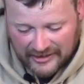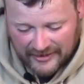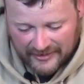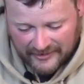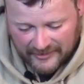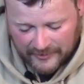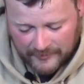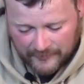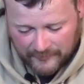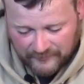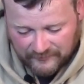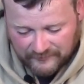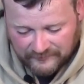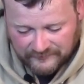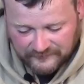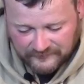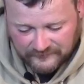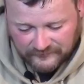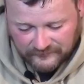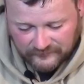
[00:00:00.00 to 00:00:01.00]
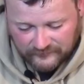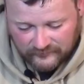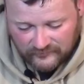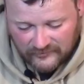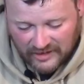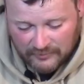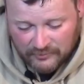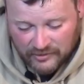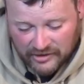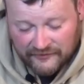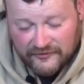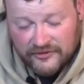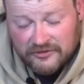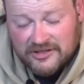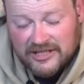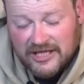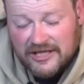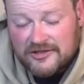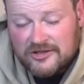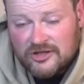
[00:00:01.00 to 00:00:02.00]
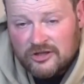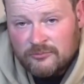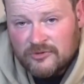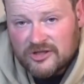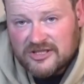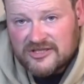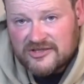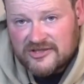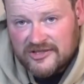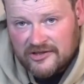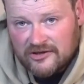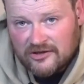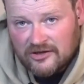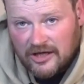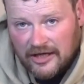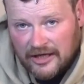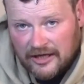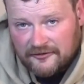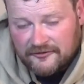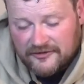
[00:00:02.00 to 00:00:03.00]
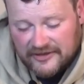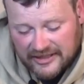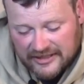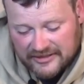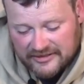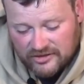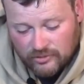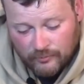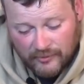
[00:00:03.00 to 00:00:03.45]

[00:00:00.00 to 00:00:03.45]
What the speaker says: But if you take too much sear off that,